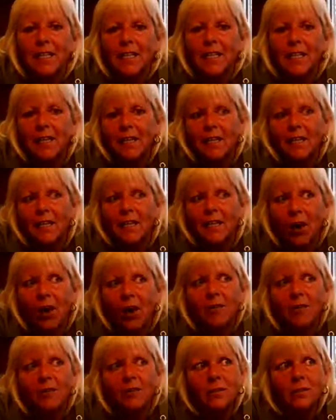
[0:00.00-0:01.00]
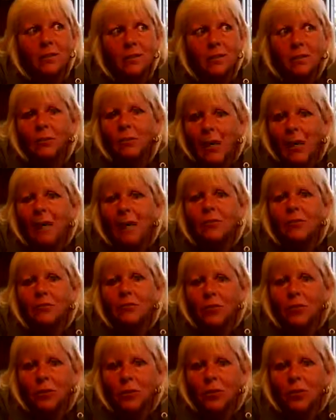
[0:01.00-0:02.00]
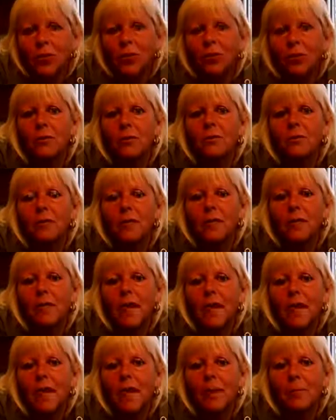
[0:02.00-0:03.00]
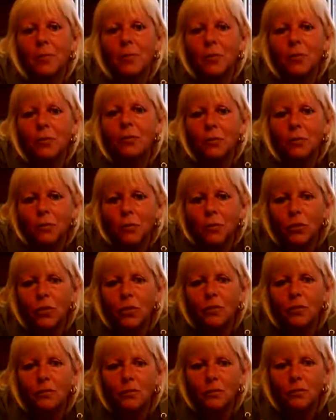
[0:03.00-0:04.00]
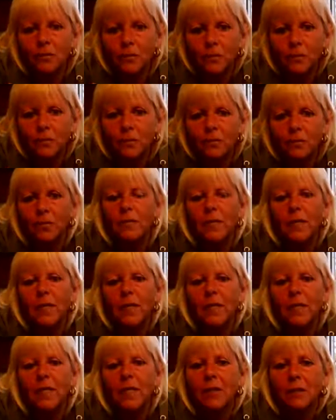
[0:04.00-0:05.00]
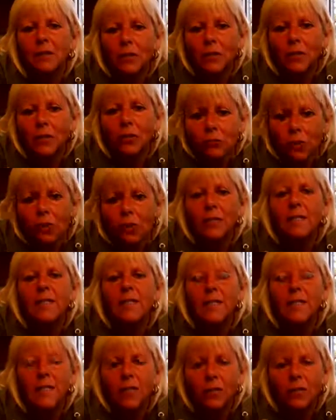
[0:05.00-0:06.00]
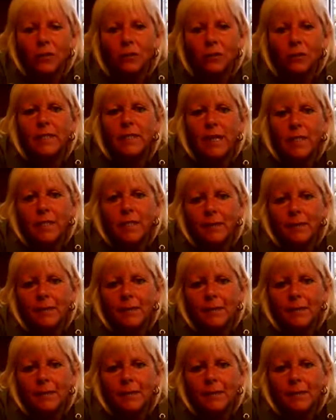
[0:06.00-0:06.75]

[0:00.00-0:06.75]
it's hard to do live show. I'm used to working for film, and if it goes wrong, you take another take.